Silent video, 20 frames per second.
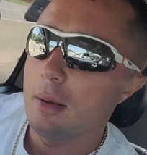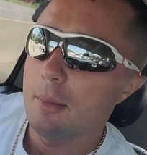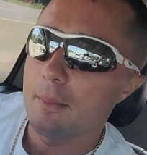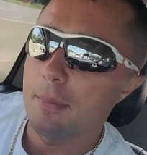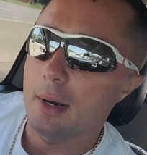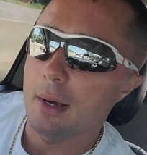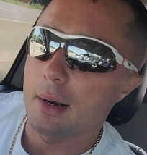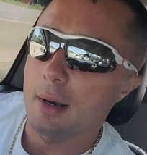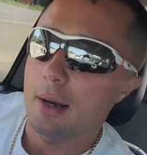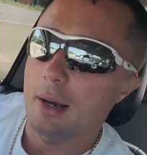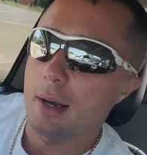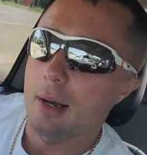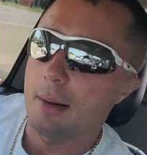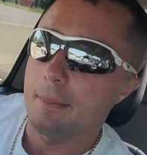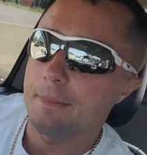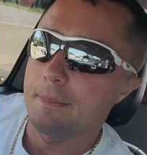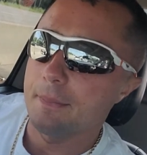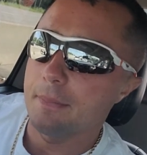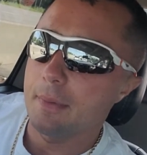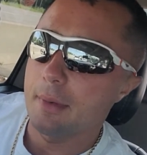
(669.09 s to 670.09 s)
But
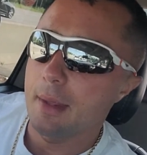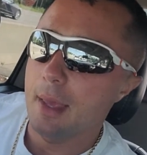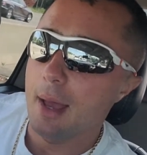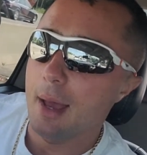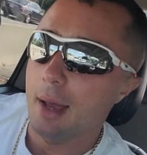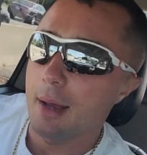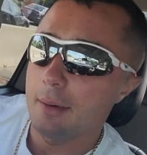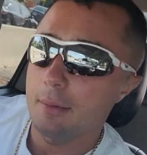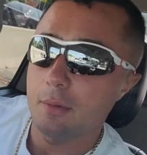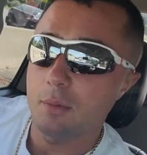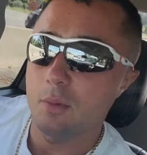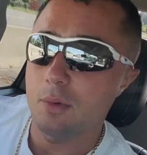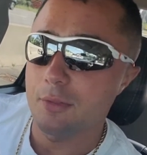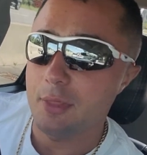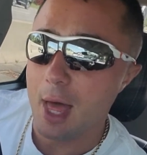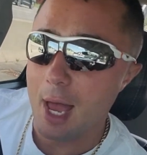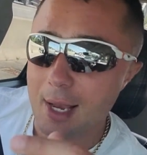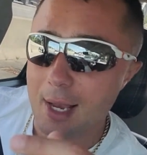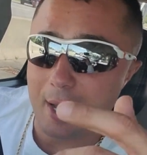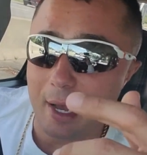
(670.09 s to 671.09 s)
yeah, with
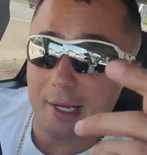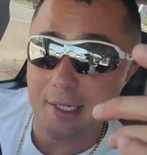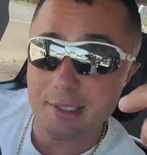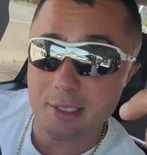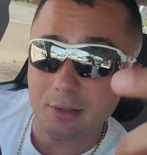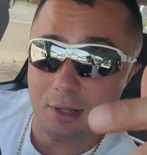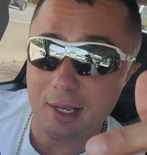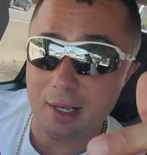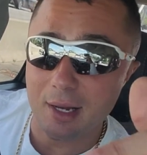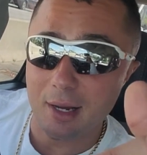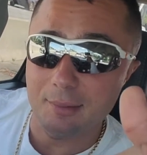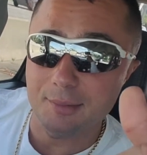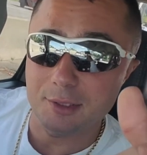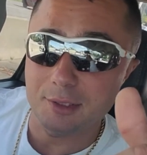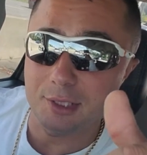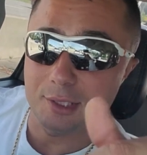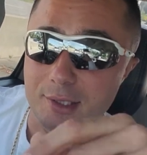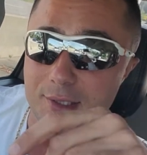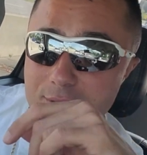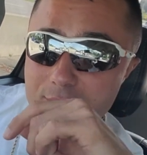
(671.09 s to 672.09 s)
that, guys, like, comment,
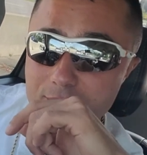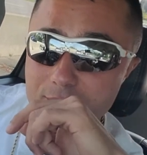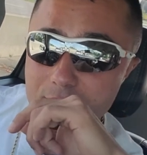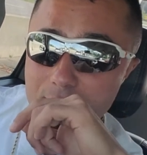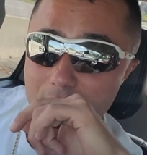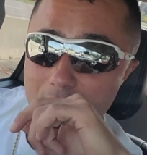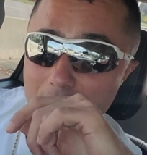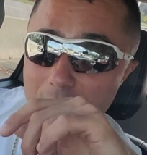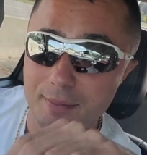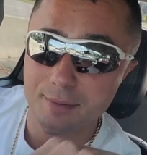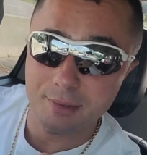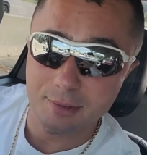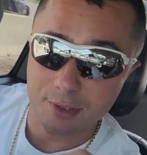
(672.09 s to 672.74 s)
share, and subscribe.